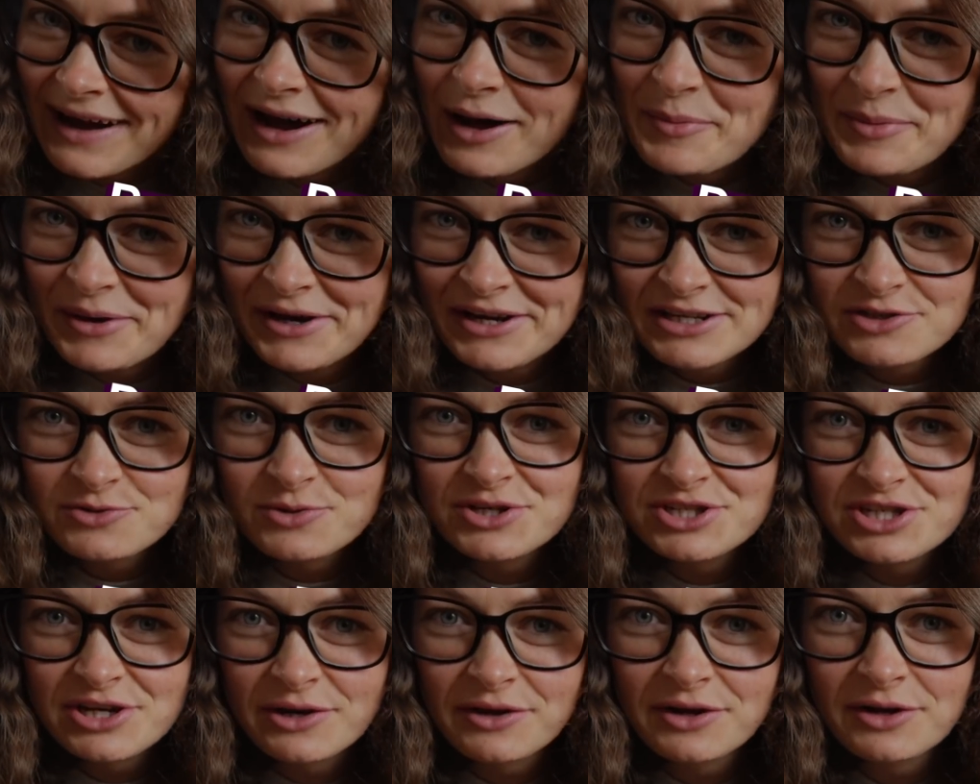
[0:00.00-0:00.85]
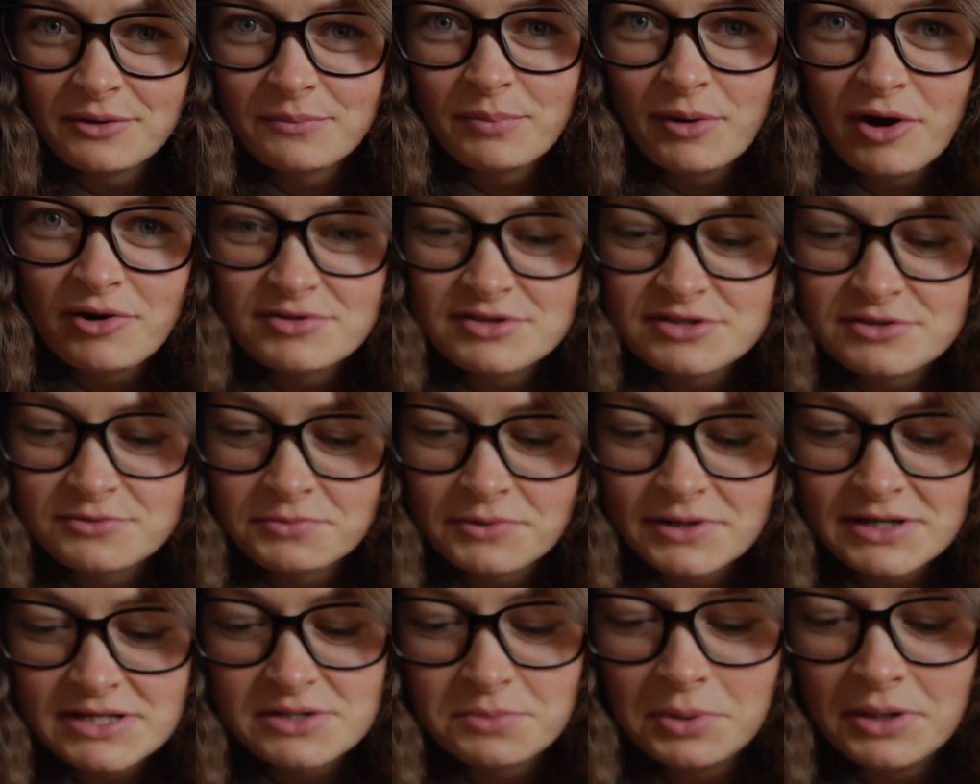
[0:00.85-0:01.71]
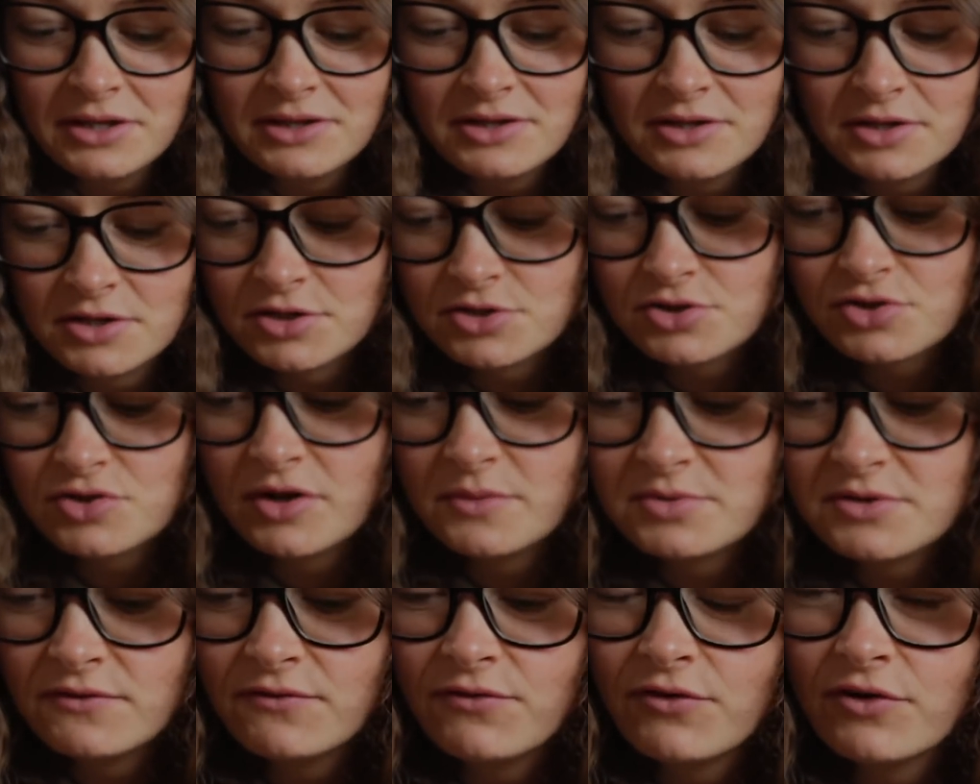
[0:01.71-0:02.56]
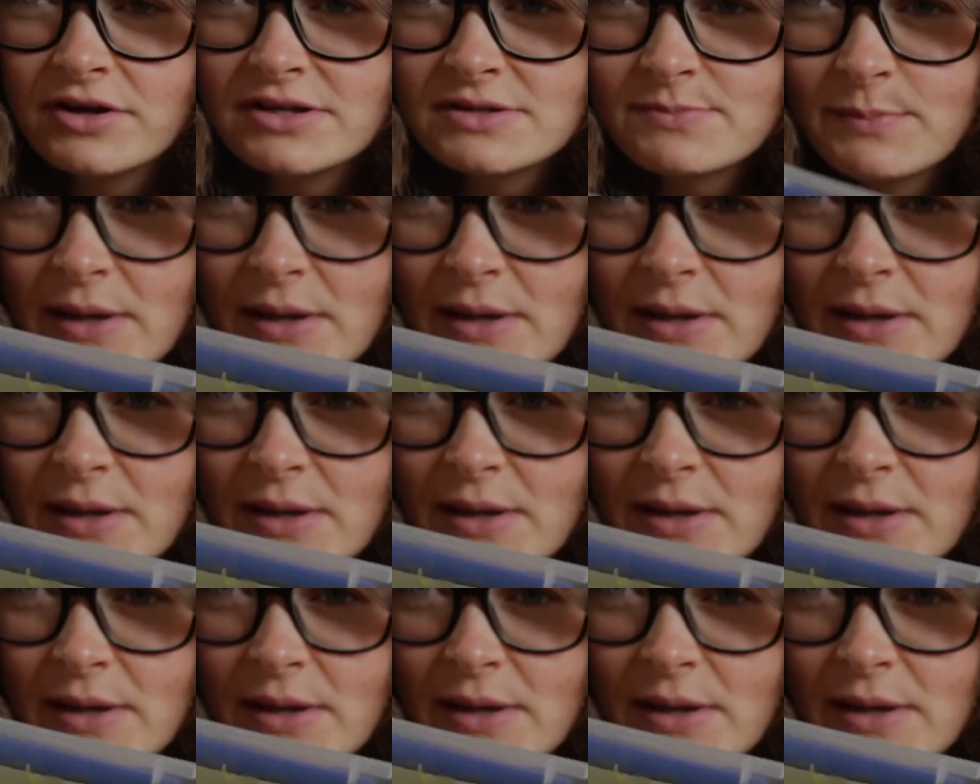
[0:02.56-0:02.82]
hummus, which I'm going to post a recipe in the description for. It's